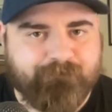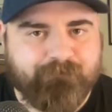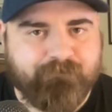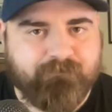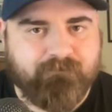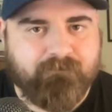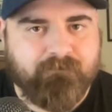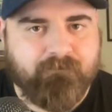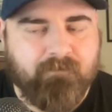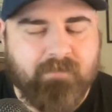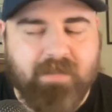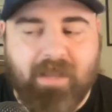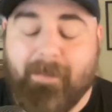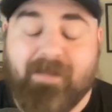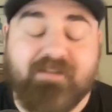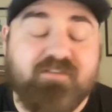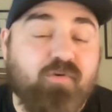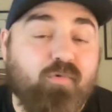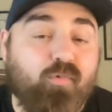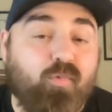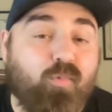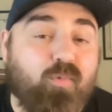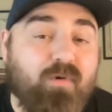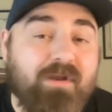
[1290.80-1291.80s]
And that's a
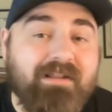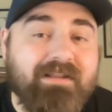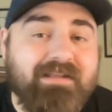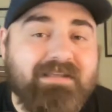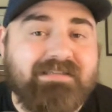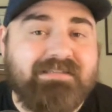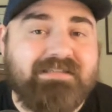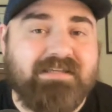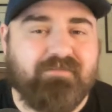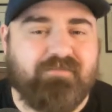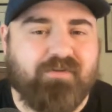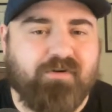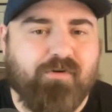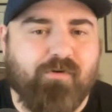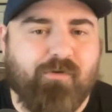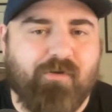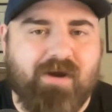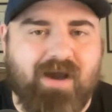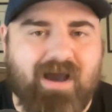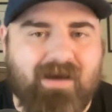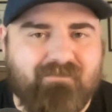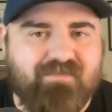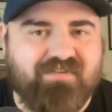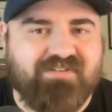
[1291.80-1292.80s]
really difficult
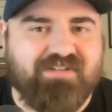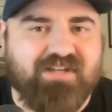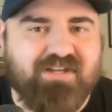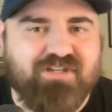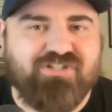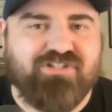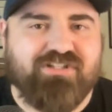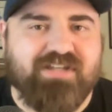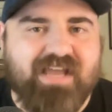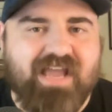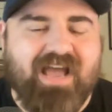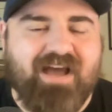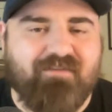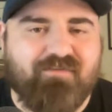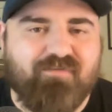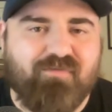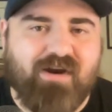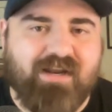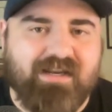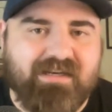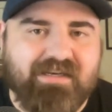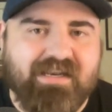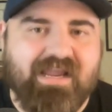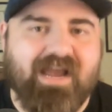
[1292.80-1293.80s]
conversation to have right
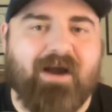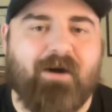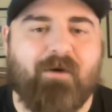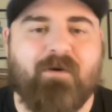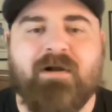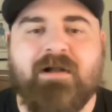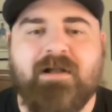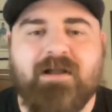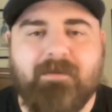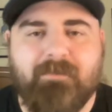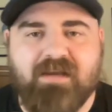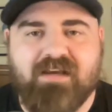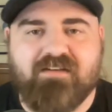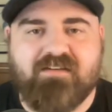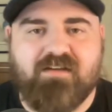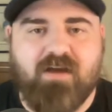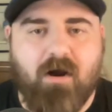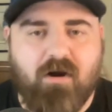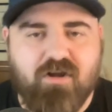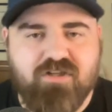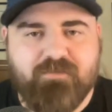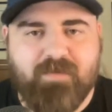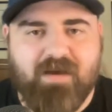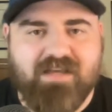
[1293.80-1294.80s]
now because college
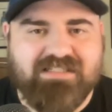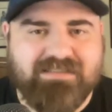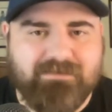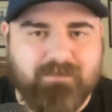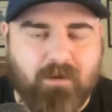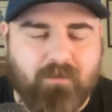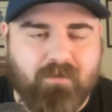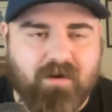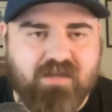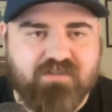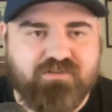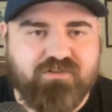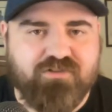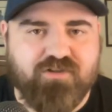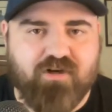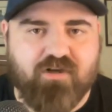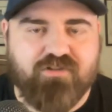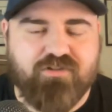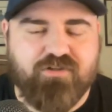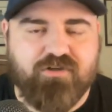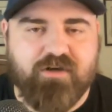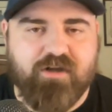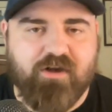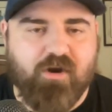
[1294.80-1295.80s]
basketball rosters are
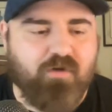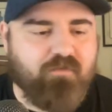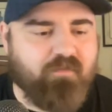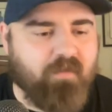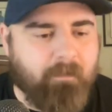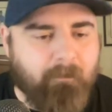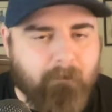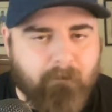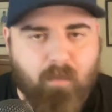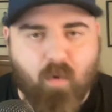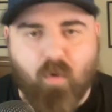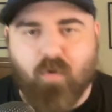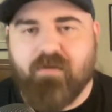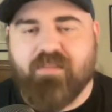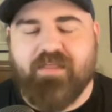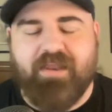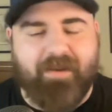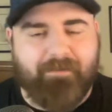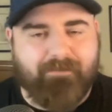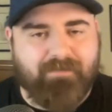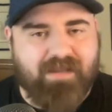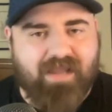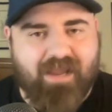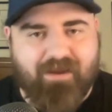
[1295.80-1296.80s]
turning over more than
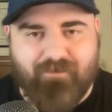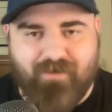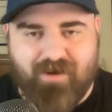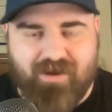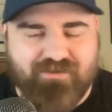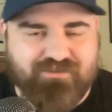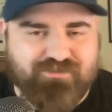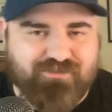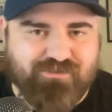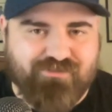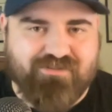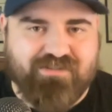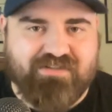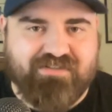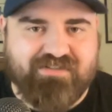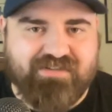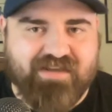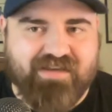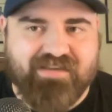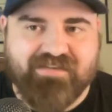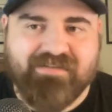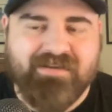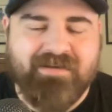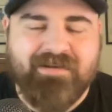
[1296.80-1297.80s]
NBA rosters these
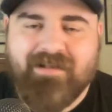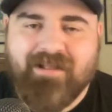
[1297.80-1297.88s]
days.